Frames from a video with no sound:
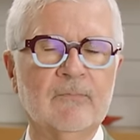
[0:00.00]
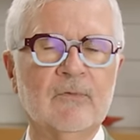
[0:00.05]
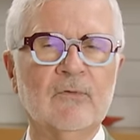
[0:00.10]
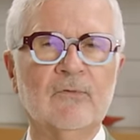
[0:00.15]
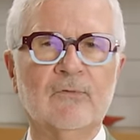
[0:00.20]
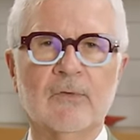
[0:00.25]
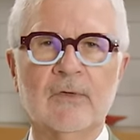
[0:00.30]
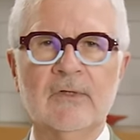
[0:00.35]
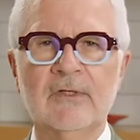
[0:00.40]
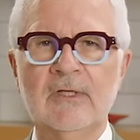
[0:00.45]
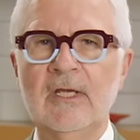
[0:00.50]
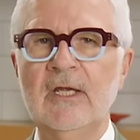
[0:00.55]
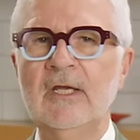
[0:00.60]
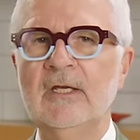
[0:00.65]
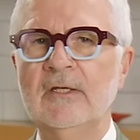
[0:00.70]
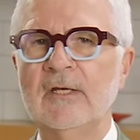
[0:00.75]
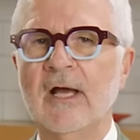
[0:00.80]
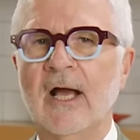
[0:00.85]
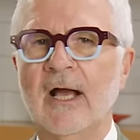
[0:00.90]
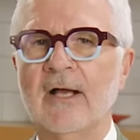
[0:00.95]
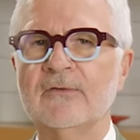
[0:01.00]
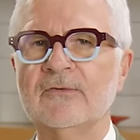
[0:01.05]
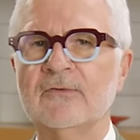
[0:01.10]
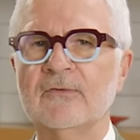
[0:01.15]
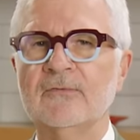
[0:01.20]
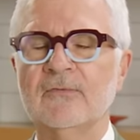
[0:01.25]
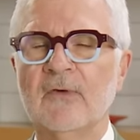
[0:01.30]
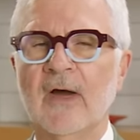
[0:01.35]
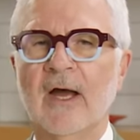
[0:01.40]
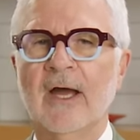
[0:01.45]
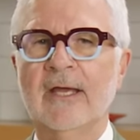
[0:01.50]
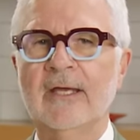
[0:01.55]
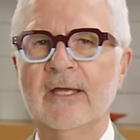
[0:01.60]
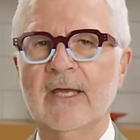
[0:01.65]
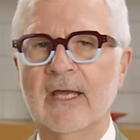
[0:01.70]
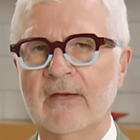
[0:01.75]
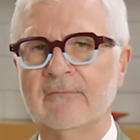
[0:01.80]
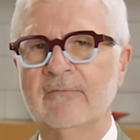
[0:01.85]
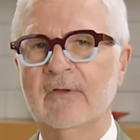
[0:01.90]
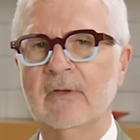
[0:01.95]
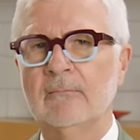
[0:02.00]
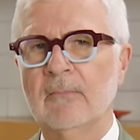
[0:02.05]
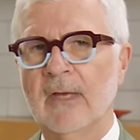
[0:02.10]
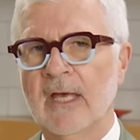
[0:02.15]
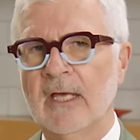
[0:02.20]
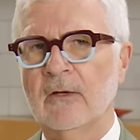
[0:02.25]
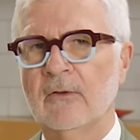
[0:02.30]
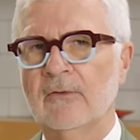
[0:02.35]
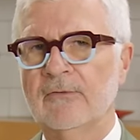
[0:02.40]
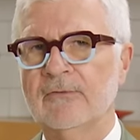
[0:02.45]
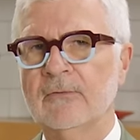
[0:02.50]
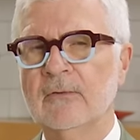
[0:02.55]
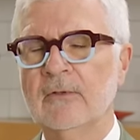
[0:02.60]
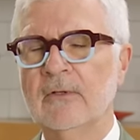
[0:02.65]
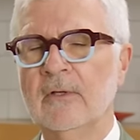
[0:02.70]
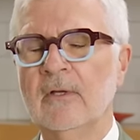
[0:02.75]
for detoxifying heavy metals.